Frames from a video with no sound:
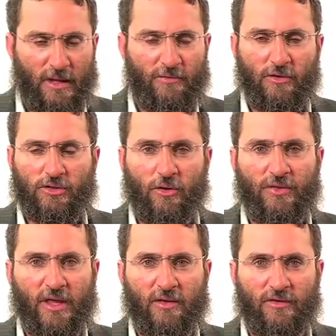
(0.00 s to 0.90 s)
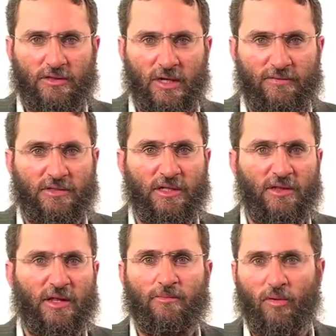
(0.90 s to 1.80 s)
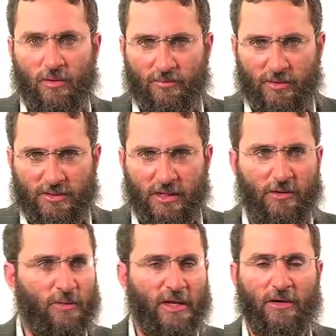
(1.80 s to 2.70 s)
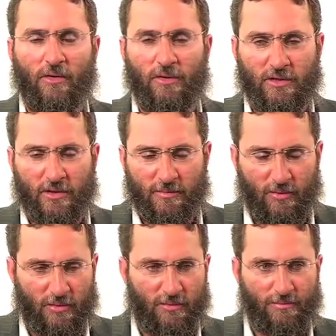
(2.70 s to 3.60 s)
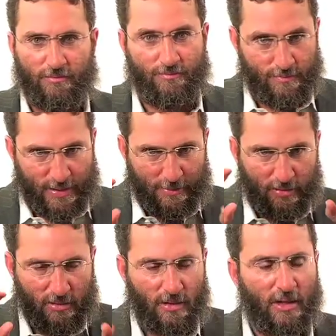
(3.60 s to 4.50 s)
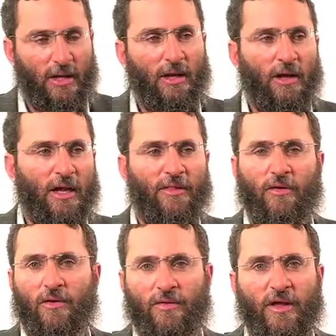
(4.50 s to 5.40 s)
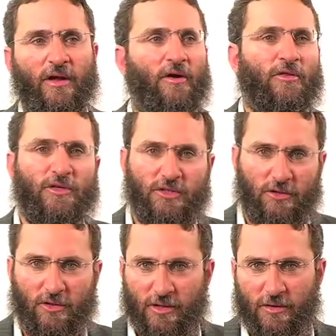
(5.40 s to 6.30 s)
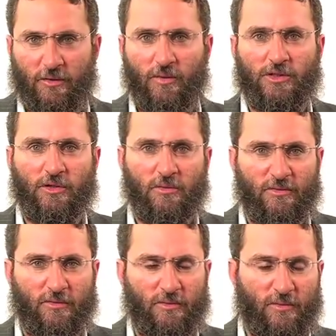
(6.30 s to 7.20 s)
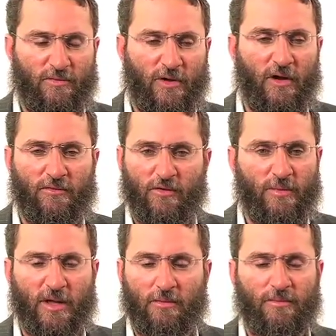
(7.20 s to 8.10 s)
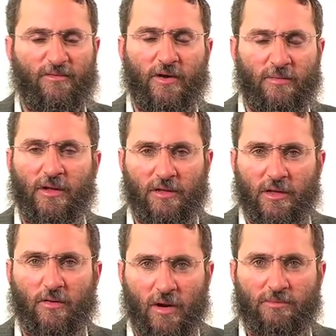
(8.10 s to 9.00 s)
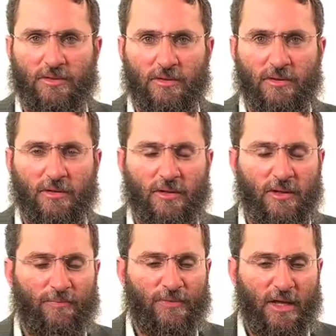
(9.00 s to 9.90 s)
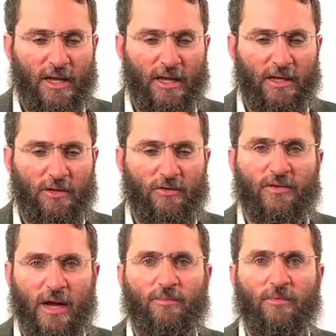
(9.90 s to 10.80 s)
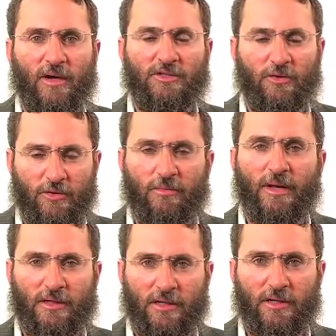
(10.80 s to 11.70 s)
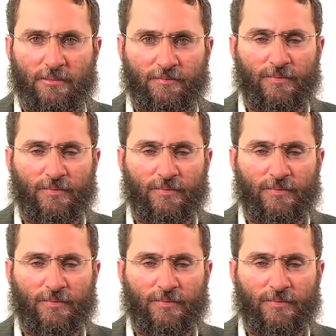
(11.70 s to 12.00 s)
if you start thinking of yourself as an, the important person and you relate only to the important people, and they are the circle in which you re revolve, you've become fundamentally corrupt. And you've compromised your humanity.